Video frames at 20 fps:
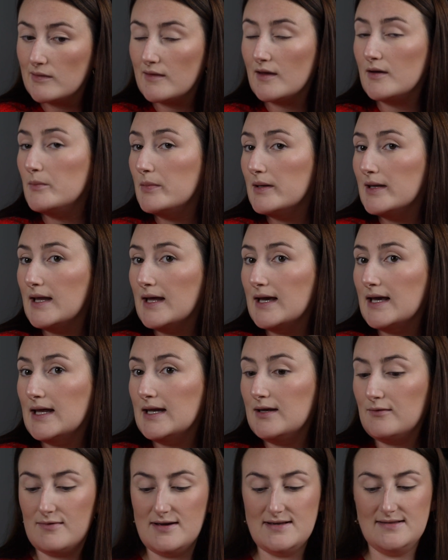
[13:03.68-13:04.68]
I've been liking
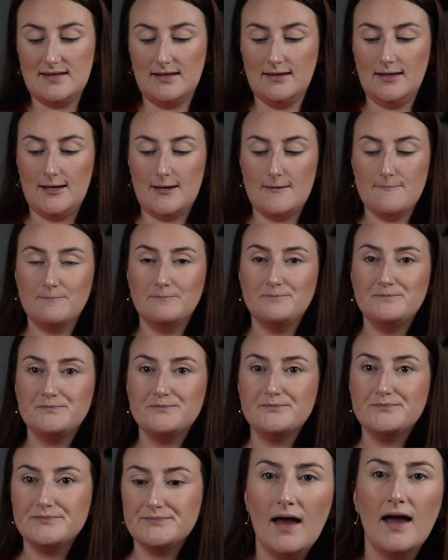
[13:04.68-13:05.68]
it recently.
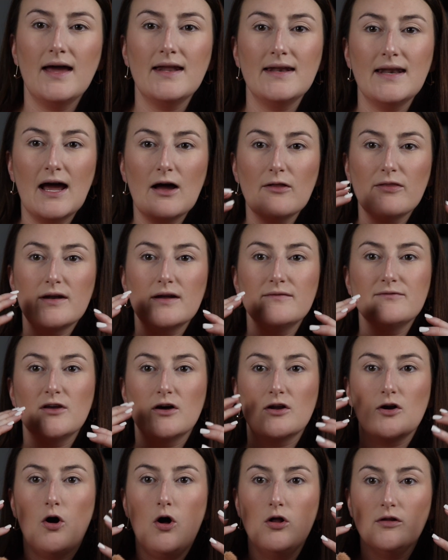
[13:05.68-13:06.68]
And now that I've
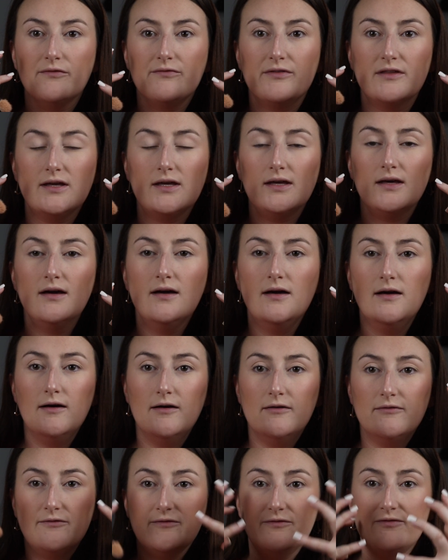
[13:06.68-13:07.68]
done all of the
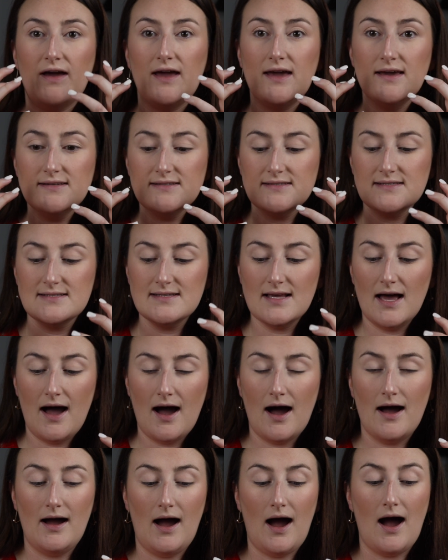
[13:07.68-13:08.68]
face,
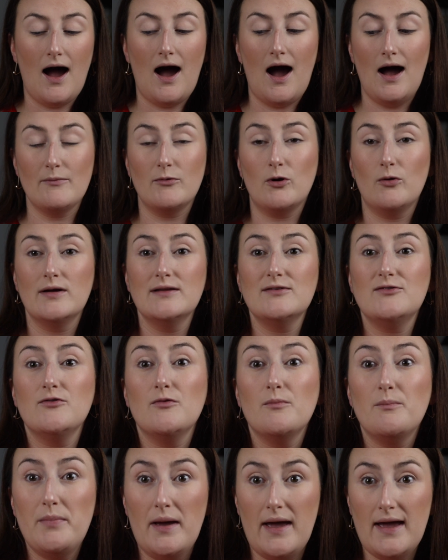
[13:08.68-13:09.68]
I'm going to
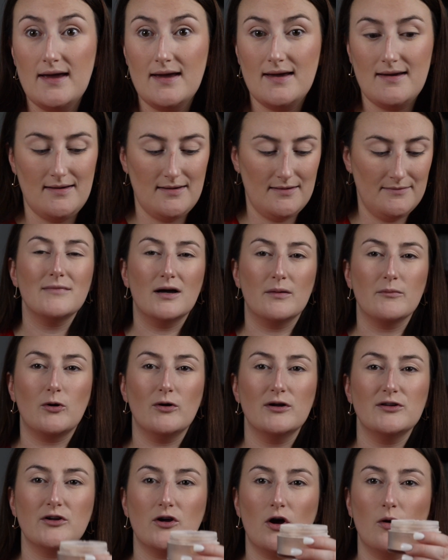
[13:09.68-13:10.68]
bake. I'm
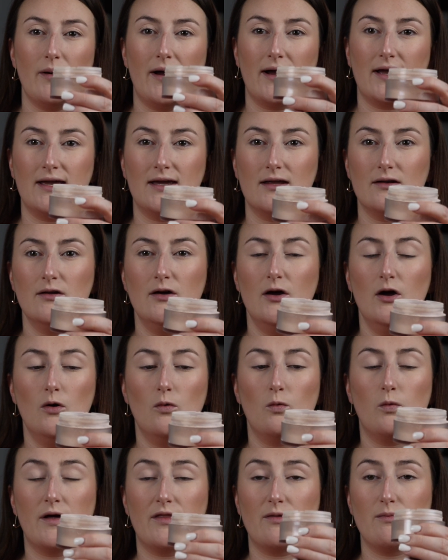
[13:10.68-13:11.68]
going to go back in
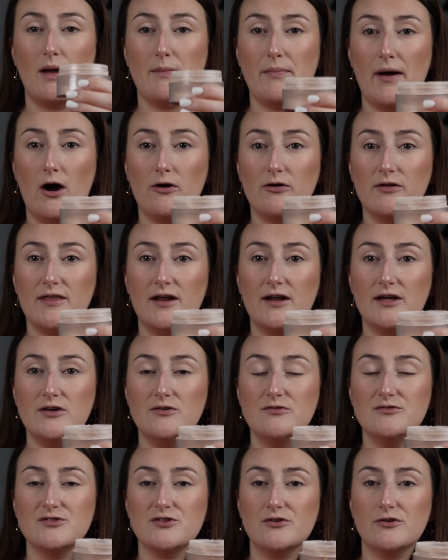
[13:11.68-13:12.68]
with my powder that I
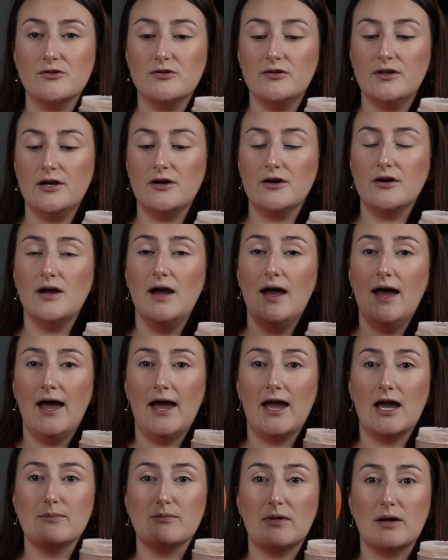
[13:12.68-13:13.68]
used earlier
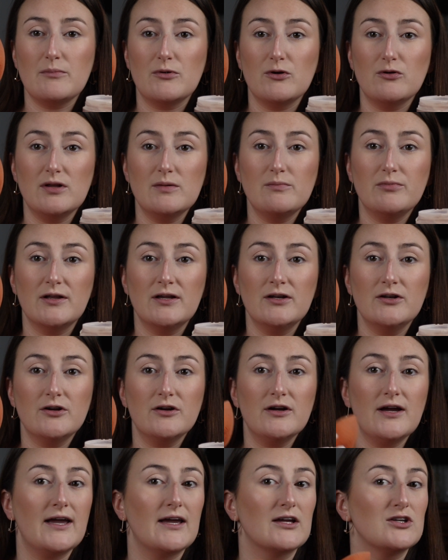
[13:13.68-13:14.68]
and my beauty
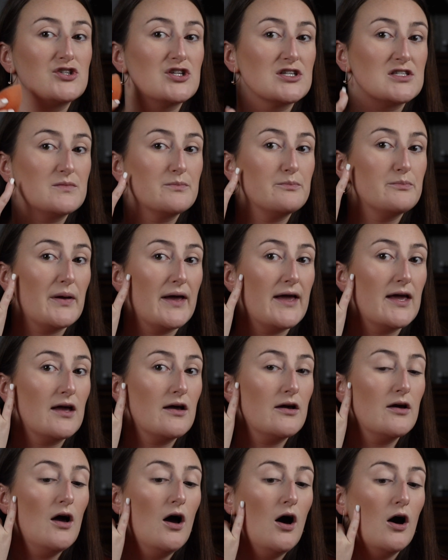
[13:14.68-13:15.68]
blender and just
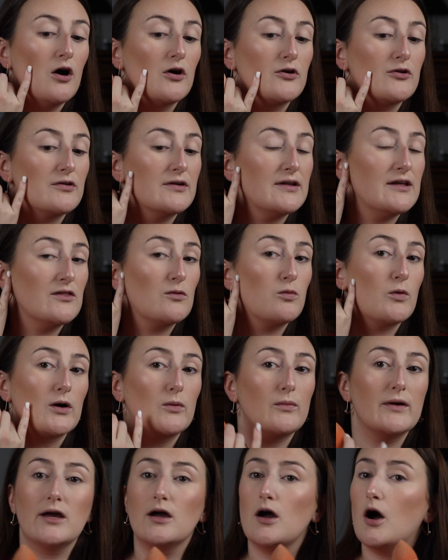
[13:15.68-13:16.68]
bake underneath where
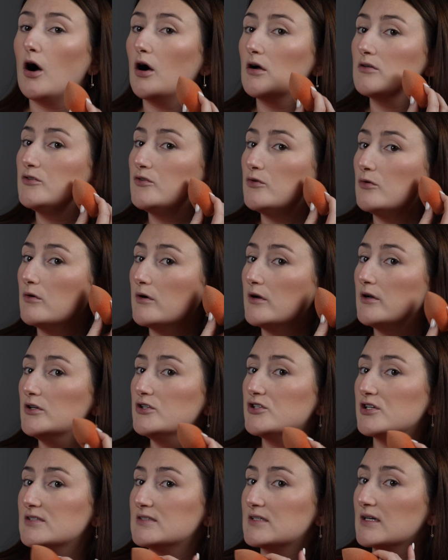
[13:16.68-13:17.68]
we contoured,
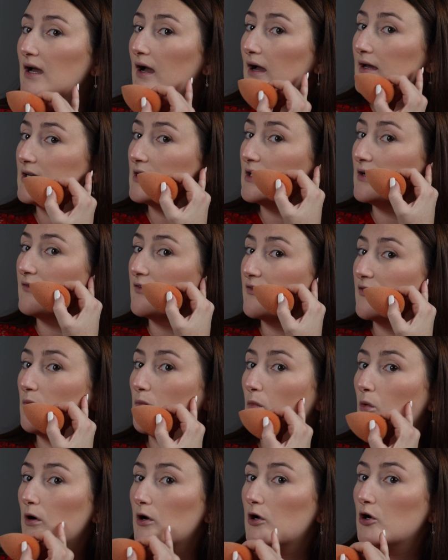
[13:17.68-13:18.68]
just to kind of give some
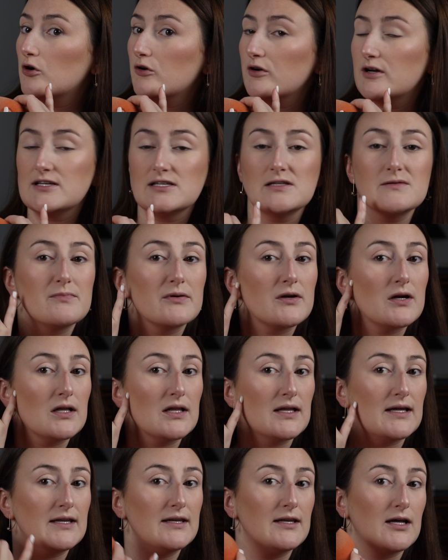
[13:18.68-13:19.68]
more crisp,
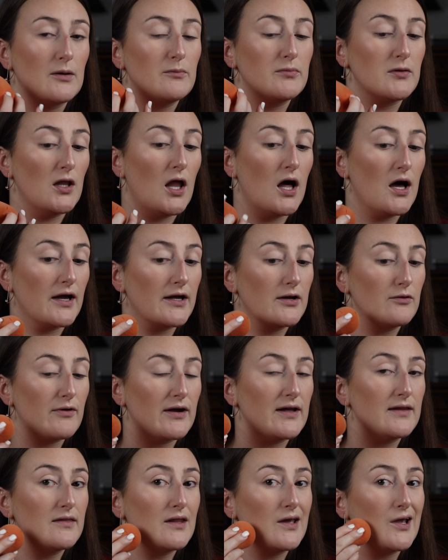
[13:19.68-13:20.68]
cleaned up line
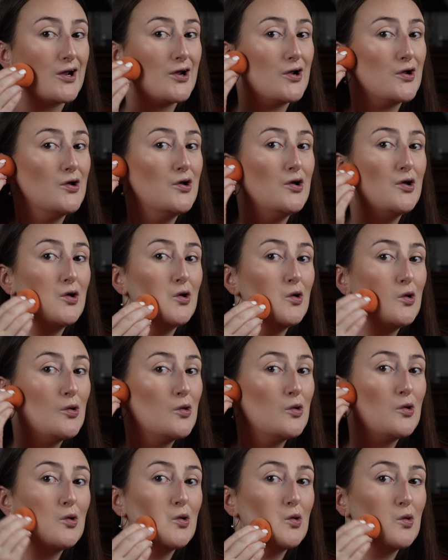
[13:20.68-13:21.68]
right there.
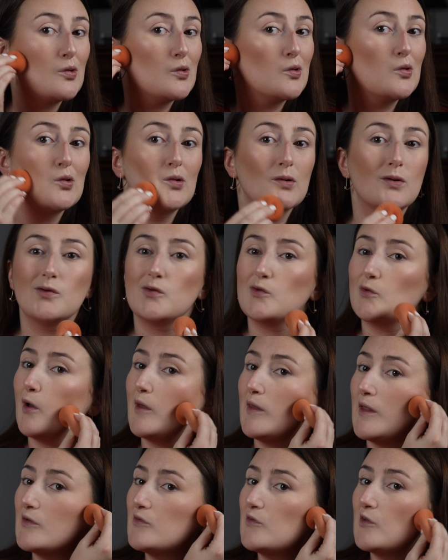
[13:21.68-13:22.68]
So I
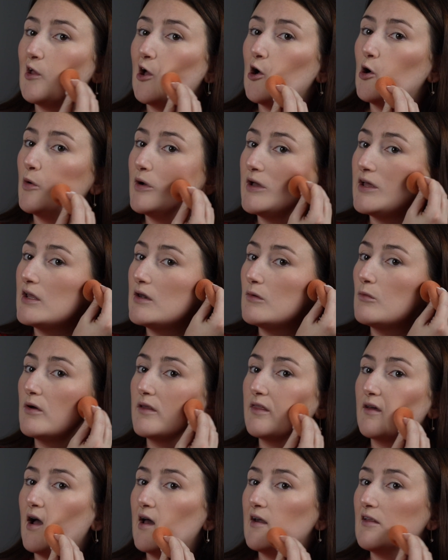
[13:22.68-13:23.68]
like to go in
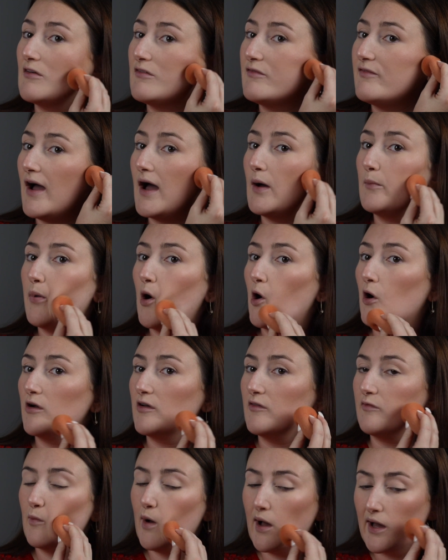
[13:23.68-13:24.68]
with kind of the fat part
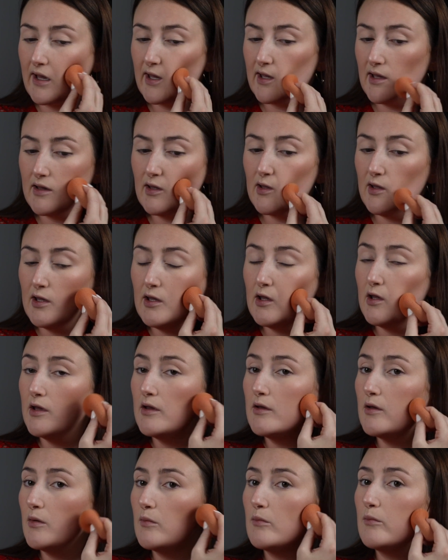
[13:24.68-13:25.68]
of my
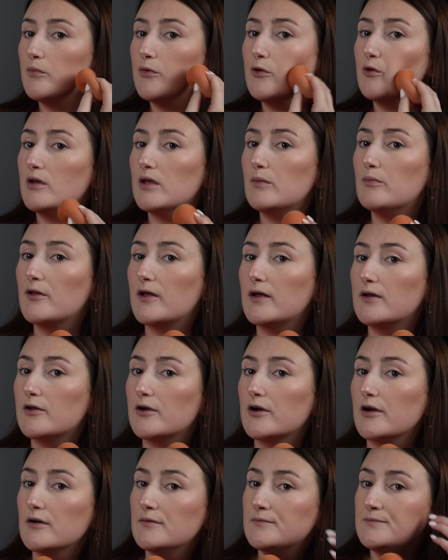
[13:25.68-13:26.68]
beauty
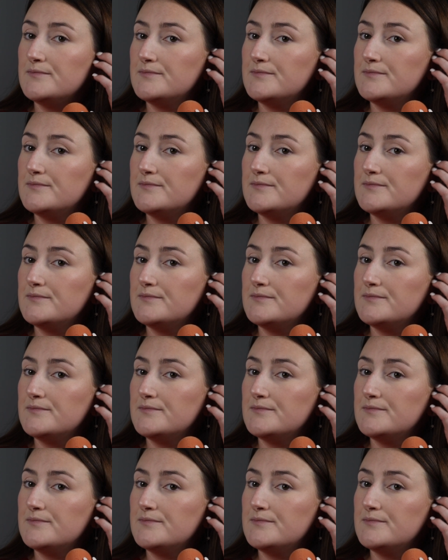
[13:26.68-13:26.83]
blender